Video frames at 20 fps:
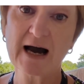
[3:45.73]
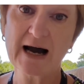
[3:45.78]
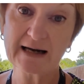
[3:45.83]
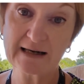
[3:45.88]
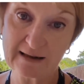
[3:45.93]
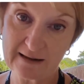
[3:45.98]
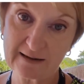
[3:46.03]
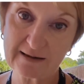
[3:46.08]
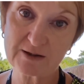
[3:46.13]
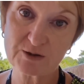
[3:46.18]

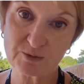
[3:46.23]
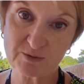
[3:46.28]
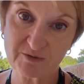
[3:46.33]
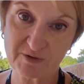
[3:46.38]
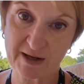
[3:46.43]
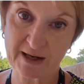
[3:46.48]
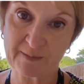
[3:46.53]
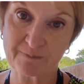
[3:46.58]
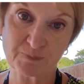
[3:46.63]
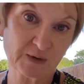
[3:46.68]
And linked
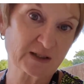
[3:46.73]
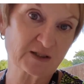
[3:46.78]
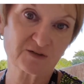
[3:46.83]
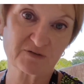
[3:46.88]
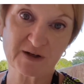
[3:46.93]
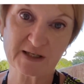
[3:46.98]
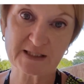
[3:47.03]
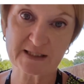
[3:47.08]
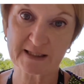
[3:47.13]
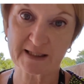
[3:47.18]
with that
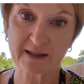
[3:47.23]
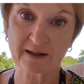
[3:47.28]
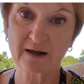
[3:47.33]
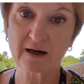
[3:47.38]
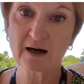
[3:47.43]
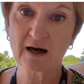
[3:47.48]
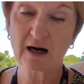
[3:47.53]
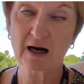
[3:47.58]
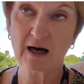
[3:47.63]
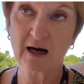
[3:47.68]
is
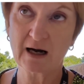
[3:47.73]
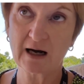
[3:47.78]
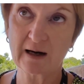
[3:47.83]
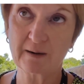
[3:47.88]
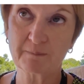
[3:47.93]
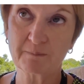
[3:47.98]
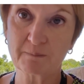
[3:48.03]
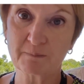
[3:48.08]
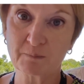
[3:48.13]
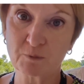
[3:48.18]
funding.
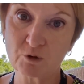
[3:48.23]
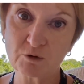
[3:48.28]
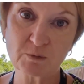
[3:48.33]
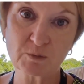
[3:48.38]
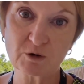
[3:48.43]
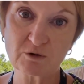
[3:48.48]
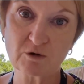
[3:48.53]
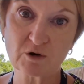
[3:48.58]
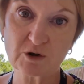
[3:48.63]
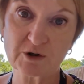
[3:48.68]
More
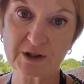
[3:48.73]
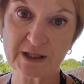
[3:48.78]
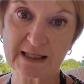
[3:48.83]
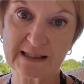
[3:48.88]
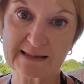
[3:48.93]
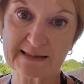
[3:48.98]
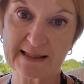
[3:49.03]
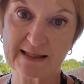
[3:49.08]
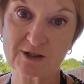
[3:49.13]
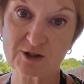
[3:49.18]
and more
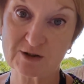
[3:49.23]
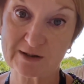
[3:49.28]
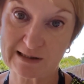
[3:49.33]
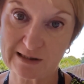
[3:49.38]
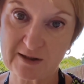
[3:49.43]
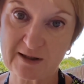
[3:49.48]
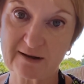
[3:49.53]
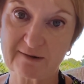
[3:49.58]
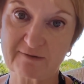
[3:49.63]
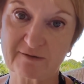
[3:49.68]

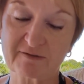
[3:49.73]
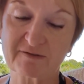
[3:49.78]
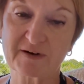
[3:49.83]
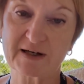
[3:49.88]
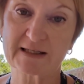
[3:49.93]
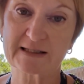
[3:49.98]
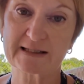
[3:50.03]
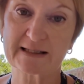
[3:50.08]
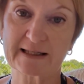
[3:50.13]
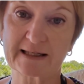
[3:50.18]
organisations looking for
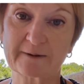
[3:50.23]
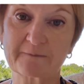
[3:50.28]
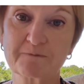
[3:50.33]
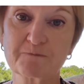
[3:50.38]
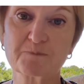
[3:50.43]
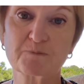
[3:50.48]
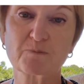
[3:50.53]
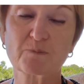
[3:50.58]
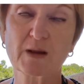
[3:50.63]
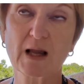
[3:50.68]
funding,
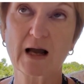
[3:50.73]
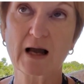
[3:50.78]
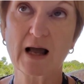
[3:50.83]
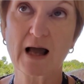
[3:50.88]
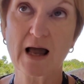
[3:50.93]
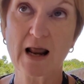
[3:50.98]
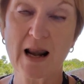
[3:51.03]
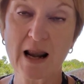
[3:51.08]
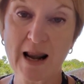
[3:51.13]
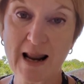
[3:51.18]

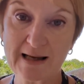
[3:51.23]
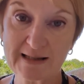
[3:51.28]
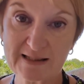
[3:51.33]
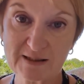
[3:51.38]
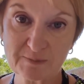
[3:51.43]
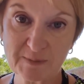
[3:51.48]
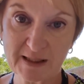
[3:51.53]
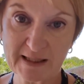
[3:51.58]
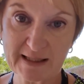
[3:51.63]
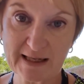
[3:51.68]

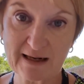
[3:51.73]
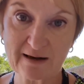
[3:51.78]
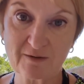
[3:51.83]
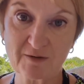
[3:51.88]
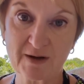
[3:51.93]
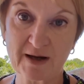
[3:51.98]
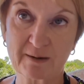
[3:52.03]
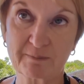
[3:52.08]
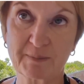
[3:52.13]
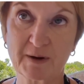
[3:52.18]
less money
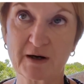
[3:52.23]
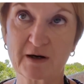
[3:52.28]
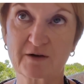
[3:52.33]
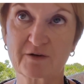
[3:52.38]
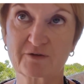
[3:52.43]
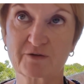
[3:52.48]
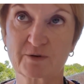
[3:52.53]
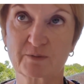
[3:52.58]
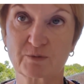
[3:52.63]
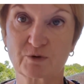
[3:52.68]
out there,
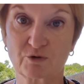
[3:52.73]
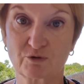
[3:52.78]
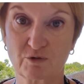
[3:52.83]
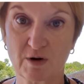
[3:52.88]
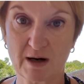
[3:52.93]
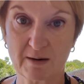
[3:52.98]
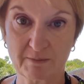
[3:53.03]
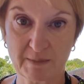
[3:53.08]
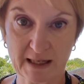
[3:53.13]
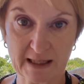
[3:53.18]
both from
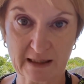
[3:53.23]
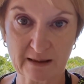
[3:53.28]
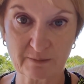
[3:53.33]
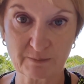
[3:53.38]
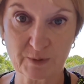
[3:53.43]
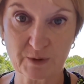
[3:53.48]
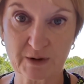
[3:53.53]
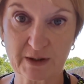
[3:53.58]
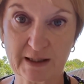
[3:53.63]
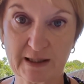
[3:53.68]

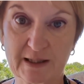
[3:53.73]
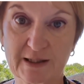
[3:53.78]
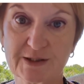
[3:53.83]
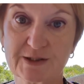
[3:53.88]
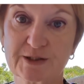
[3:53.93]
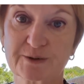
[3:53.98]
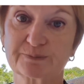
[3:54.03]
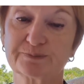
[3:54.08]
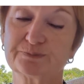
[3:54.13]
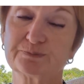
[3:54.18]
grant-making
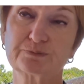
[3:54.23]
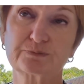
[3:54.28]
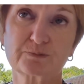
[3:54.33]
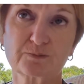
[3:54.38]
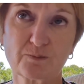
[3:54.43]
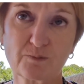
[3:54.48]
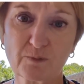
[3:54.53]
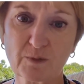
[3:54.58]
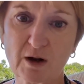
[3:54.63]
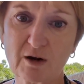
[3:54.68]
bodies,
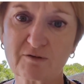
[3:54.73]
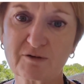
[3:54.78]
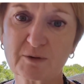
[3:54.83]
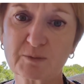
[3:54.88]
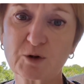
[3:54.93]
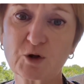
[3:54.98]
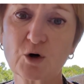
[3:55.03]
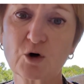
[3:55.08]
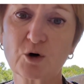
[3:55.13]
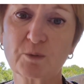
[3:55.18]

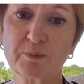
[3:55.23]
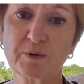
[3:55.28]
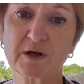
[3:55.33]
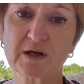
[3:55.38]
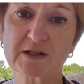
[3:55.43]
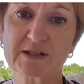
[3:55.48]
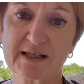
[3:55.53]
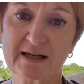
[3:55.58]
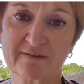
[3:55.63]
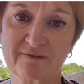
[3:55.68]
from
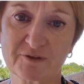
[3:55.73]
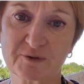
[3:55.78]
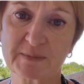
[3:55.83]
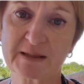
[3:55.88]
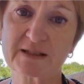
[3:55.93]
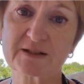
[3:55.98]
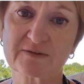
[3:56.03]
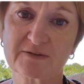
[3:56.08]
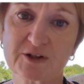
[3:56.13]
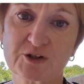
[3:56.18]
corporates and
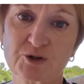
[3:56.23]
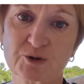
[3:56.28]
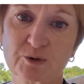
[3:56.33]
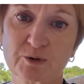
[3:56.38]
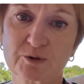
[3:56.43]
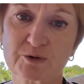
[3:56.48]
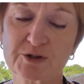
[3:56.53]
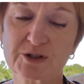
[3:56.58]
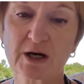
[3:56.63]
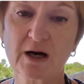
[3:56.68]
from
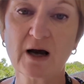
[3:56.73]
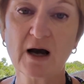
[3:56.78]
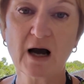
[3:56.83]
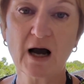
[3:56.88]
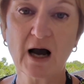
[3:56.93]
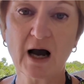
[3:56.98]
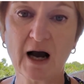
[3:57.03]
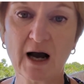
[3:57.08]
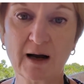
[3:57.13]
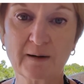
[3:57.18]
individuals.
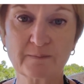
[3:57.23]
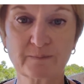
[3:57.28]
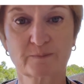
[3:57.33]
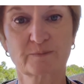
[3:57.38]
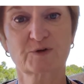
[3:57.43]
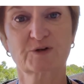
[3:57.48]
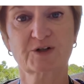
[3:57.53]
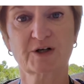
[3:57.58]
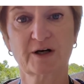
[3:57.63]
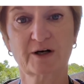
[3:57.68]

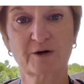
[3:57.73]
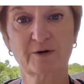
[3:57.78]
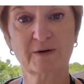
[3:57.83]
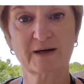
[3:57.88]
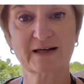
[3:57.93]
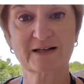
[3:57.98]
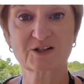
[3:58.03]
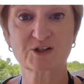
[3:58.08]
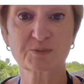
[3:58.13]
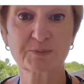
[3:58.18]

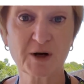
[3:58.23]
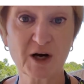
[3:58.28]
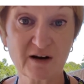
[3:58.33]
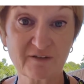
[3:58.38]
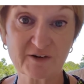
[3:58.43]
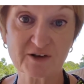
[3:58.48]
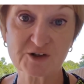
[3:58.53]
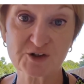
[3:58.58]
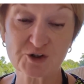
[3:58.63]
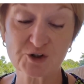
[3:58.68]
So it's a
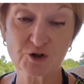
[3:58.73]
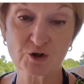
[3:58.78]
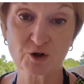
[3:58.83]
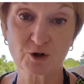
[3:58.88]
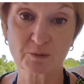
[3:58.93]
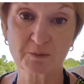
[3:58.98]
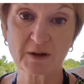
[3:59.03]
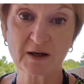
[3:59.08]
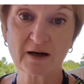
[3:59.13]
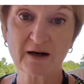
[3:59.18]
perfect
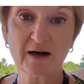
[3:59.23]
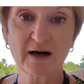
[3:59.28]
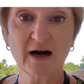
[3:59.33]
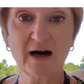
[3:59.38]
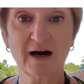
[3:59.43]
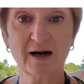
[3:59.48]
storm.